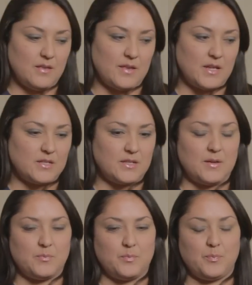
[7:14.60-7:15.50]
they
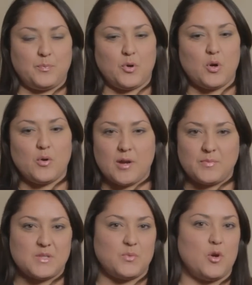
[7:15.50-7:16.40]
they program
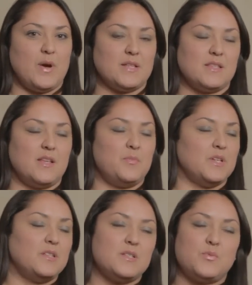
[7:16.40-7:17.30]
these robots and they
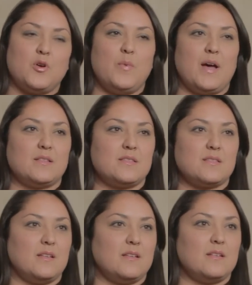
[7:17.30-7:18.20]
build these
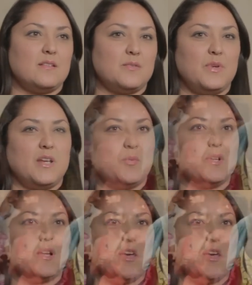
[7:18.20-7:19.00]
robots and being able to